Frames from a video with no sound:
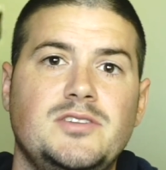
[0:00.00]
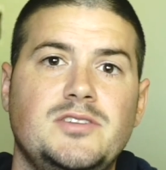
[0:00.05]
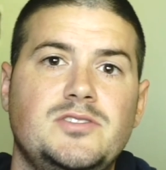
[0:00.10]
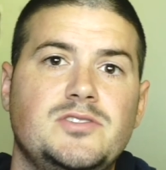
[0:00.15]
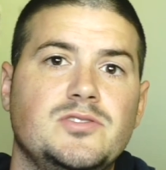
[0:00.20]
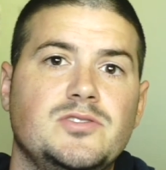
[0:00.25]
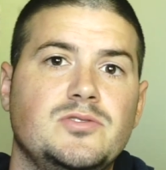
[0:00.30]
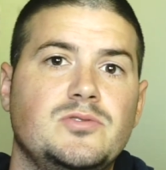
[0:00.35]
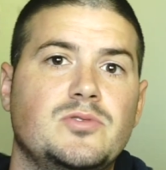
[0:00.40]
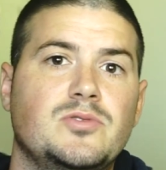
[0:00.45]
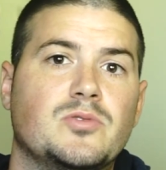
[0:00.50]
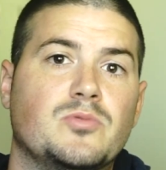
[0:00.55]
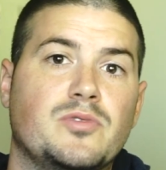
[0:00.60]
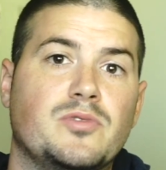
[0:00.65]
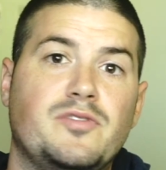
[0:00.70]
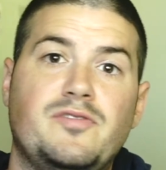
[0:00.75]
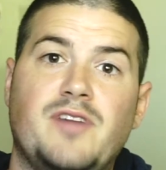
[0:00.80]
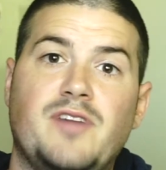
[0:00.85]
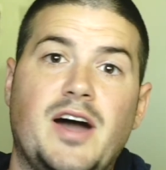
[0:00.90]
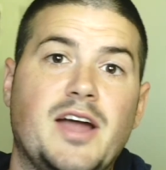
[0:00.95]
to
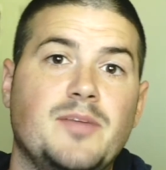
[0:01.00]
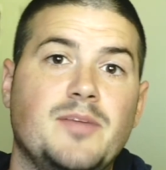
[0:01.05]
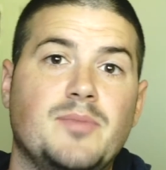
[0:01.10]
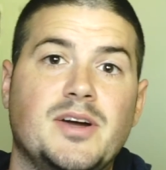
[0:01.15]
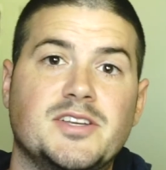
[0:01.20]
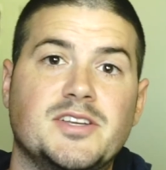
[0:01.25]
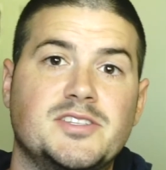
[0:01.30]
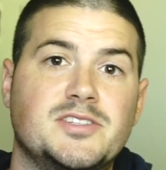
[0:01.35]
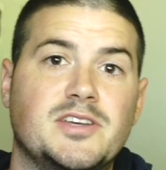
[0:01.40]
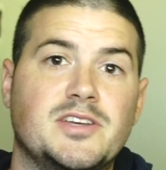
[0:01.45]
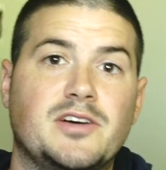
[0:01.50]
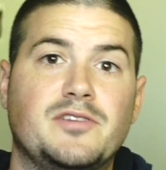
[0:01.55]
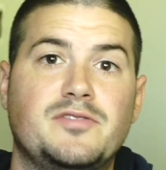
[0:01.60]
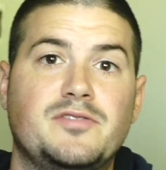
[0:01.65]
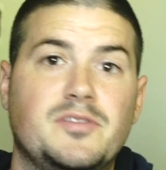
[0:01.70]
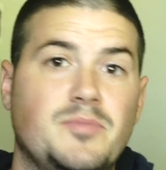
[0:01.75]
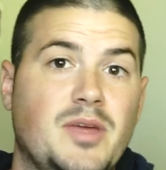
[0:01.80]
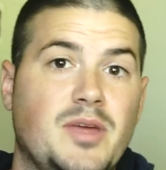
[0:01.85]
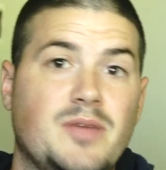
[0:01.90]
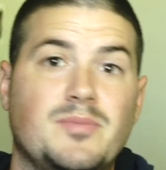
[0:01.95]
refine myself
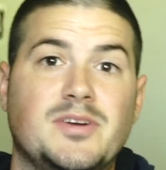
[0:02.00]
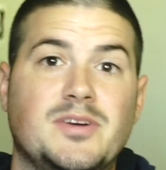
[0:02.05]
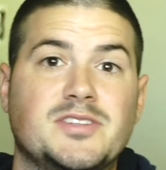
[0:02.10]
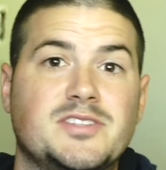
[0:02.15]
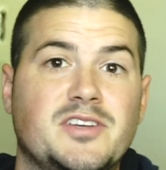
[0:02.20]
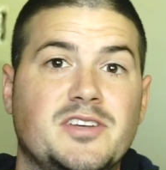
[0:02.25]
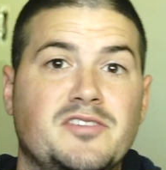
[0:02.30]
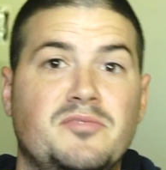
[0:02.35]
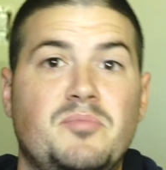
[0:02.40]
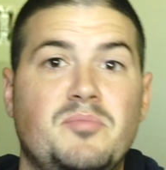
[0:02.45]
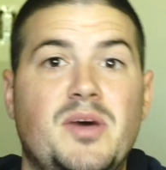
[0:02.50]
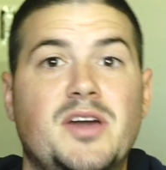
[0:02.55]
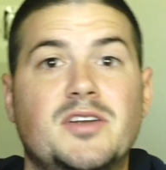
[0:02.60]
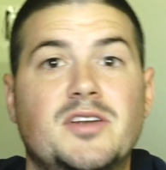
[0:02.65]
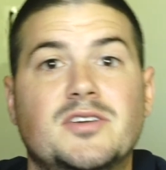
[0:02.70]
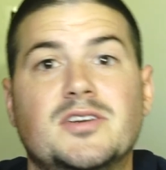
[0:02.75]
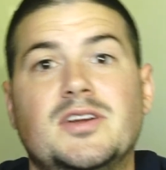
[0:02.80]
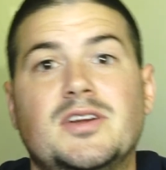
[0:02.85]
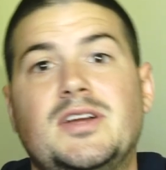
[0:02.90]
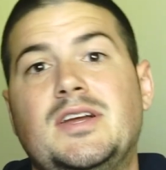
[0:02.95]
and make myself
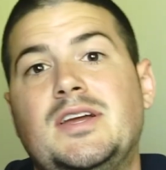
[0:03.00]
better.